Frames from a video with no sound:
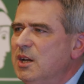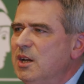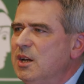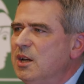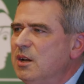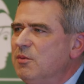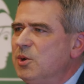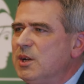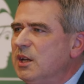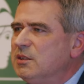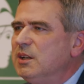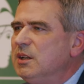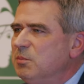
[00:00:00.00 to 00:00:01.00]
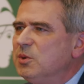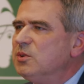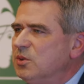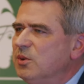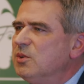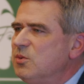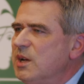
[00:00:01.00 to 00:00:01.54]
were not able
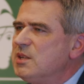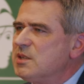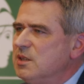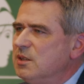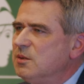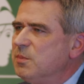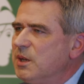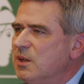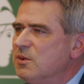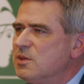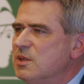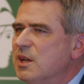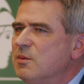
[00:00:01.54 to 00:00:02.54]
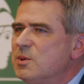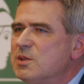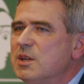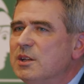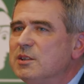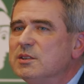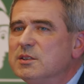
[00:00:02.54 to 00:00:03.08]
to address it because there was
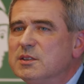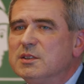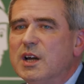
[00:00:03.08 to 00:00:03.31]
not a